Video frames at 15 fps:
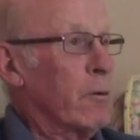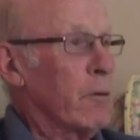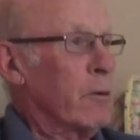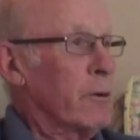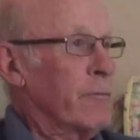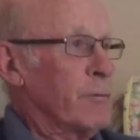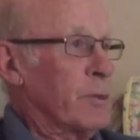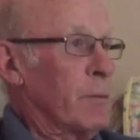
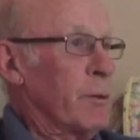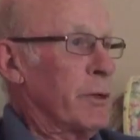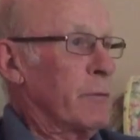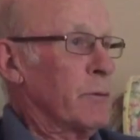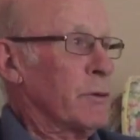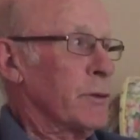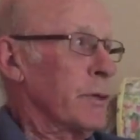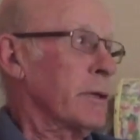or if somebody
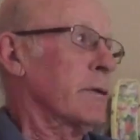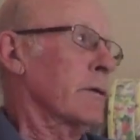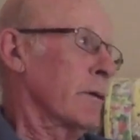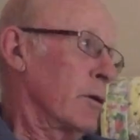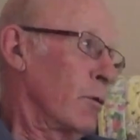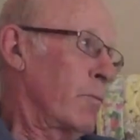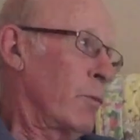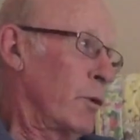was sick,
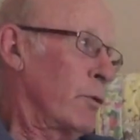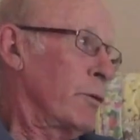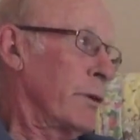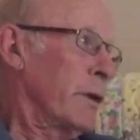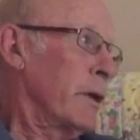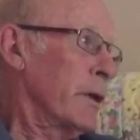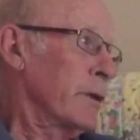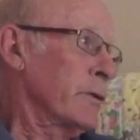helped load the
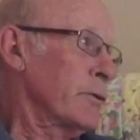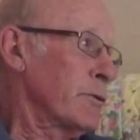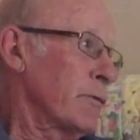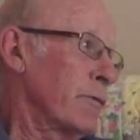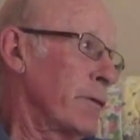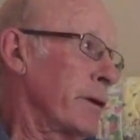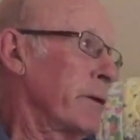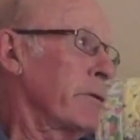guns or
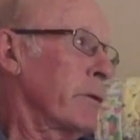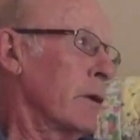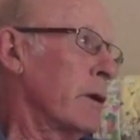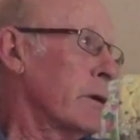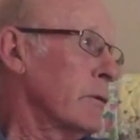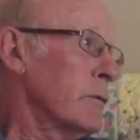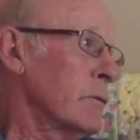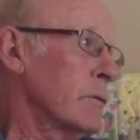fire the
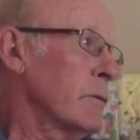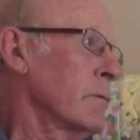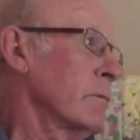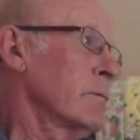guns.